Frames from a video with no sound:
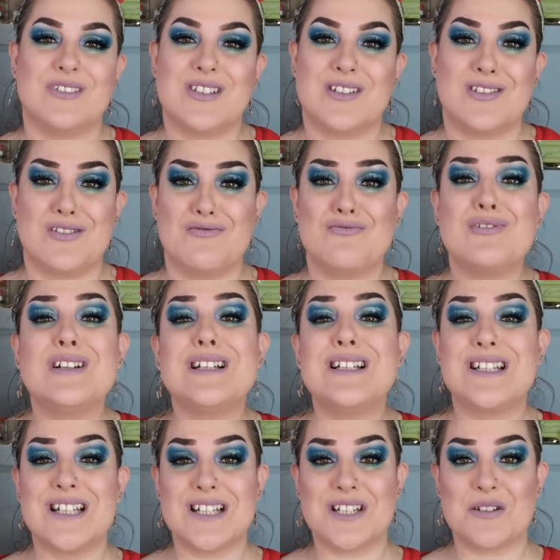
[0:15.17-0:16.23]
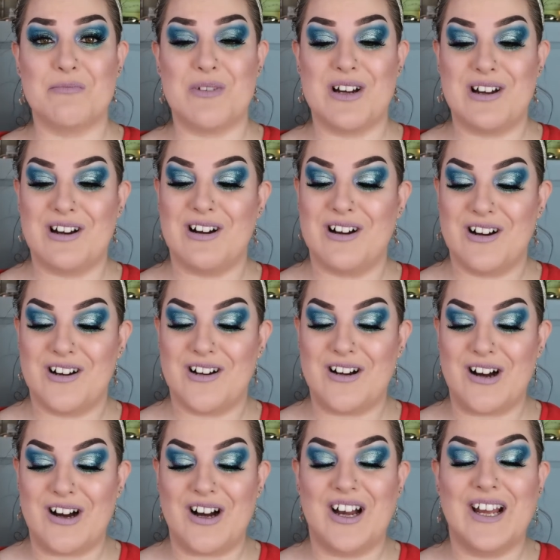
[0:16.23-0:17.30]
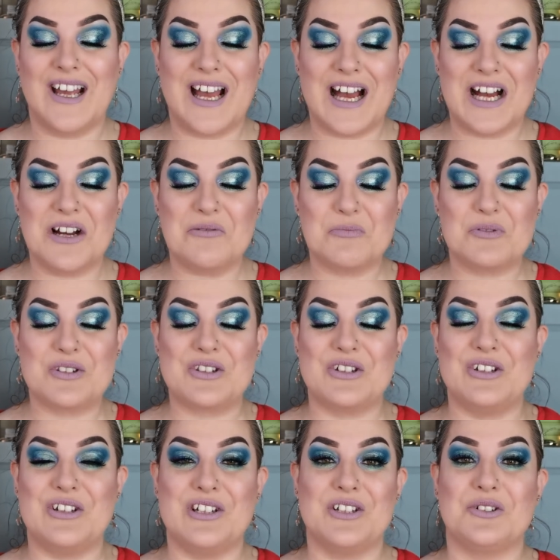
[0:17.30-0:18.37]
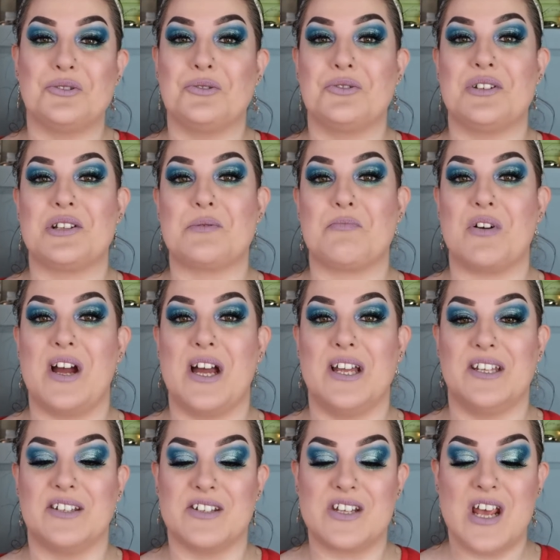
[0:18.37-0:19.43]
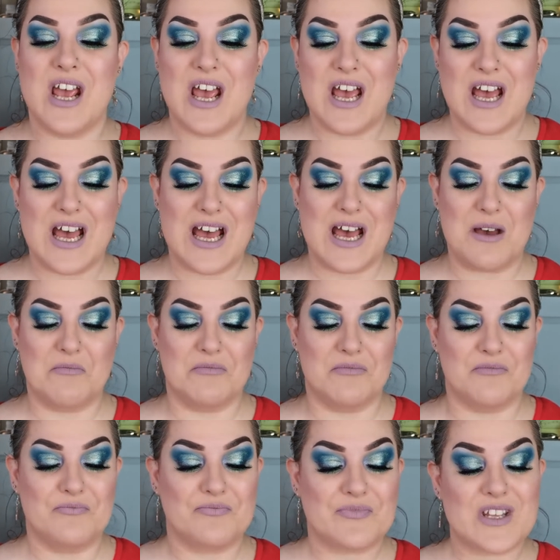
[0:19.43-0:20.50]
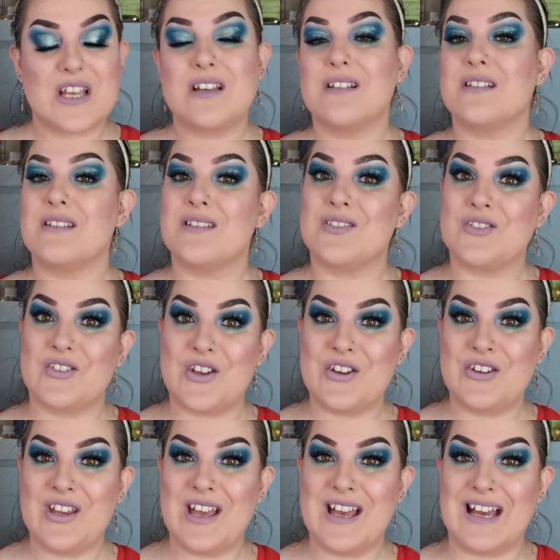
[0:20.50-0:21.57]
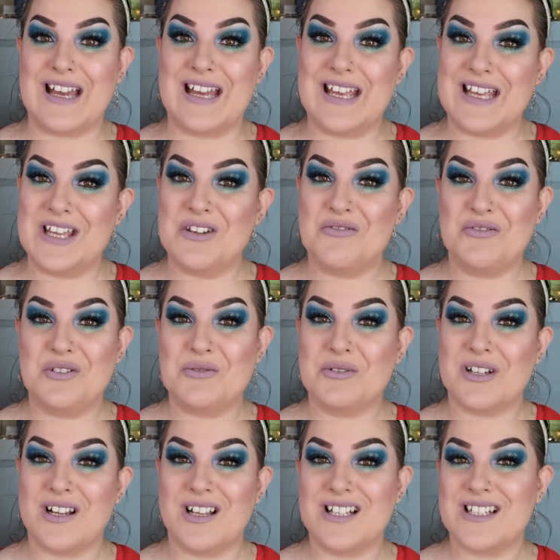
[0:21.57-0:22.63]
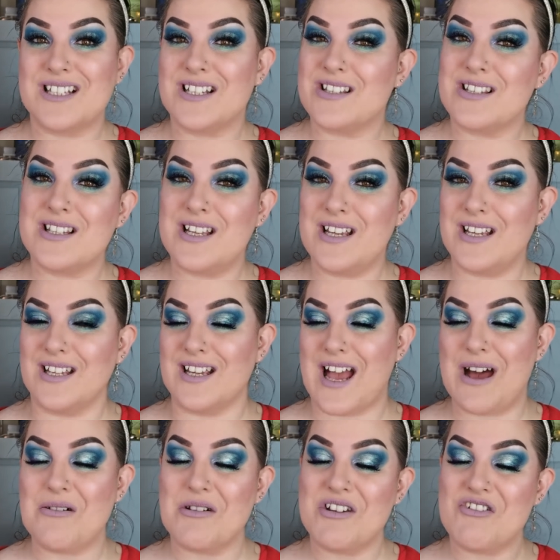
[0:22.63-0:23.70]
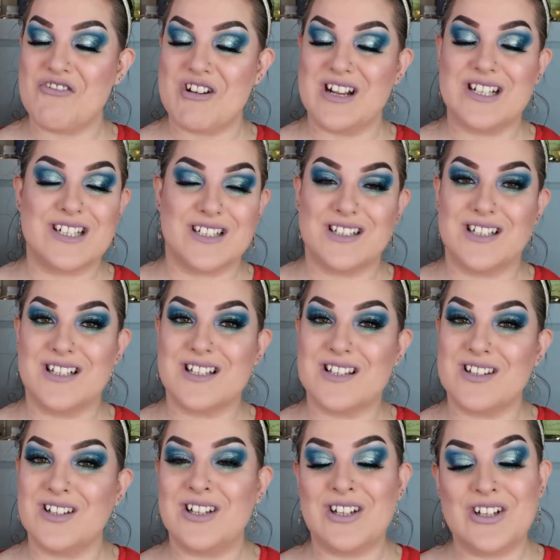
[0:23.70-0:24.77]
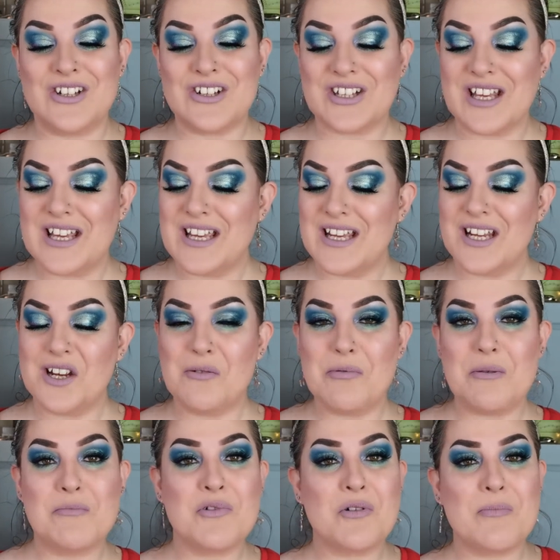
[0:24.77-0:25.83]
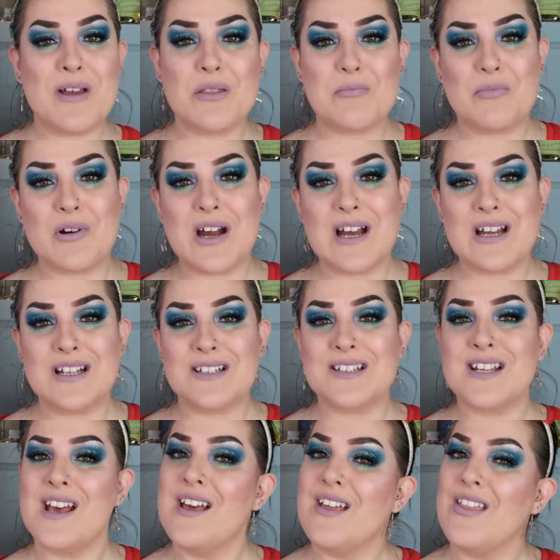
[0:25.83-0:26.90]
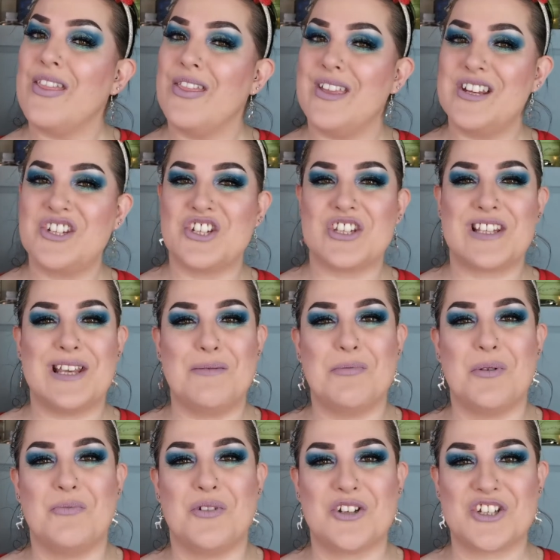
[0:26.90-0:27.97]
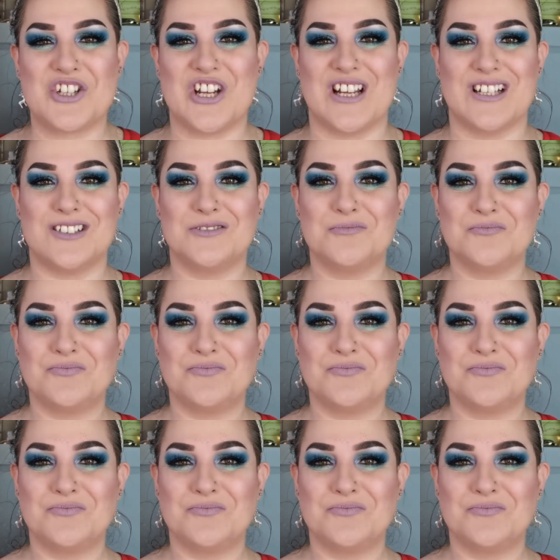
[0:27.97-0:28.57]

is really dear to my heart. I absolutely adore this brand. Um, so yeah, if you would like to see how I created this look, hear a bit more about the brand, then just keep on watching.